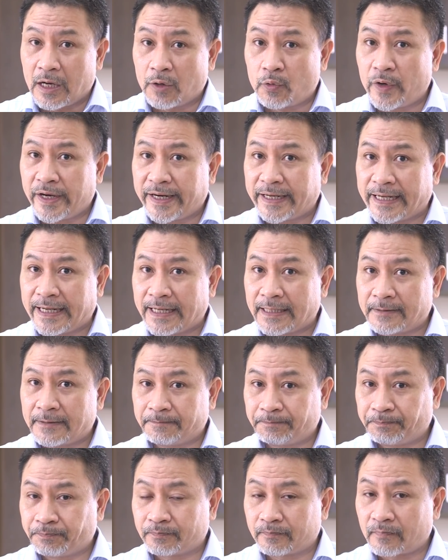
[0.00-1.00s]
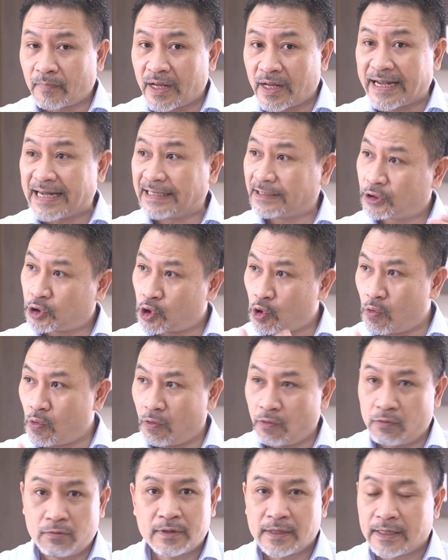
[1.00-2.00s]
We can
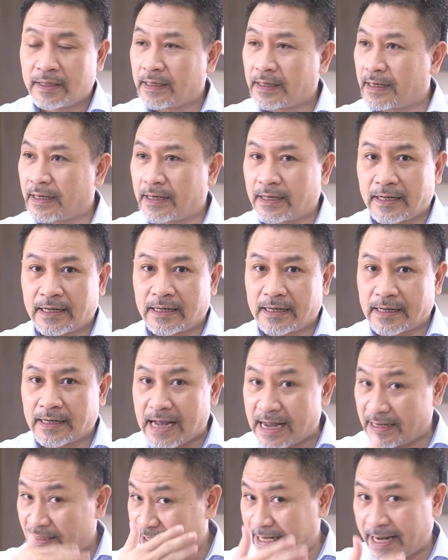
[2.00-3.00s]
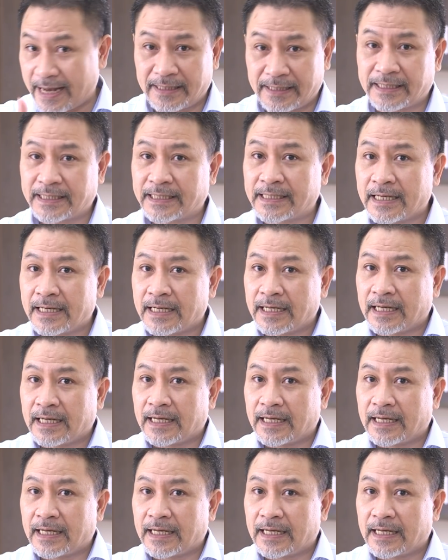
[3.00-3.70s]
control access